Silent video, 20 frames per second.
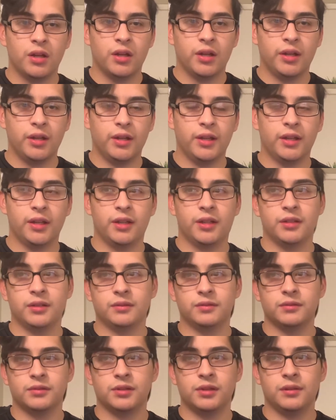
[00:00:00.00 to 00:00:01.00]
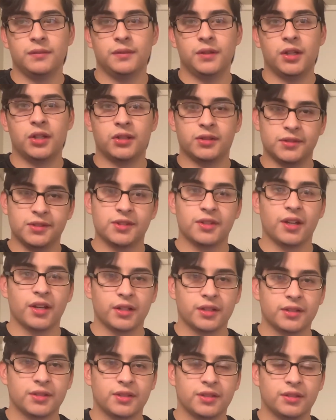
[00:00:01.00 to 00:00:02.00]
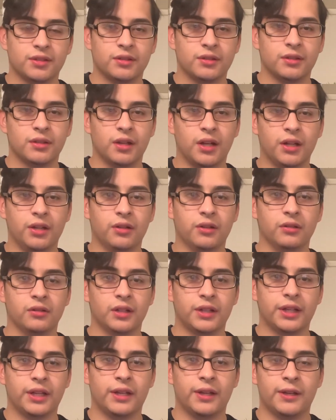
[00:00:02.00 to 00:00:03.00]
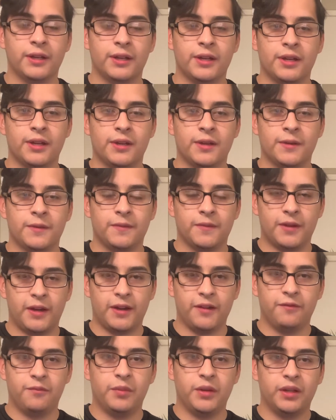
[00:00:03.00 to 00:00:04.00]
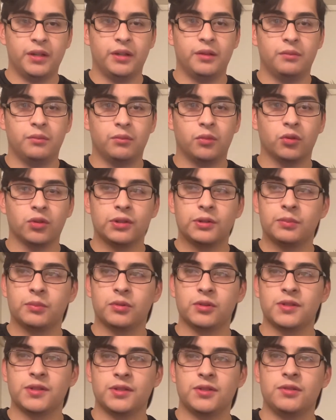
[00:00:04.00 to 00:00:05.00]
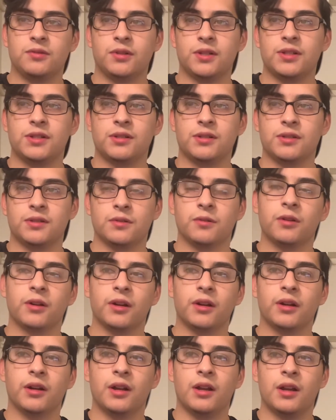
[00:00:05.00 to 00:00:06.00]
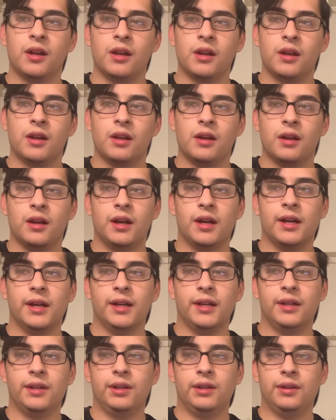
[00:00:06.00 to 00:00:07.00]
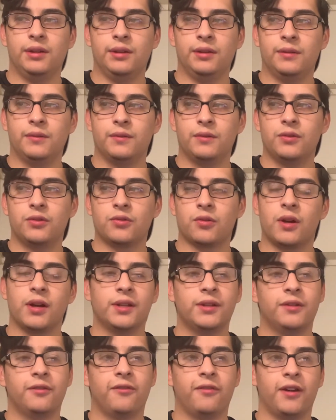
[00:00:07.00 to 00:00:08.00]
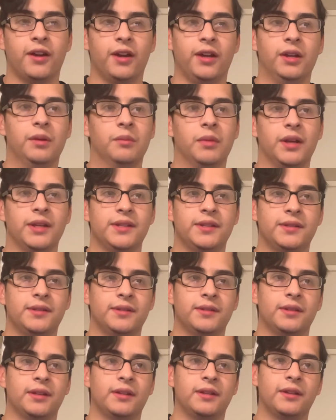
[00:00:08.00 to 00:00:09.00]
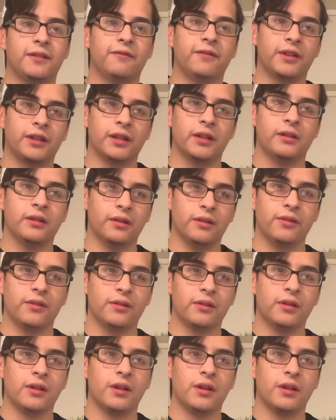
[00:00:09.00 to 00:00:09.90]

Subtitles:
It sucks. I know, like, I've been in multiple situations where I tried to find my significant other,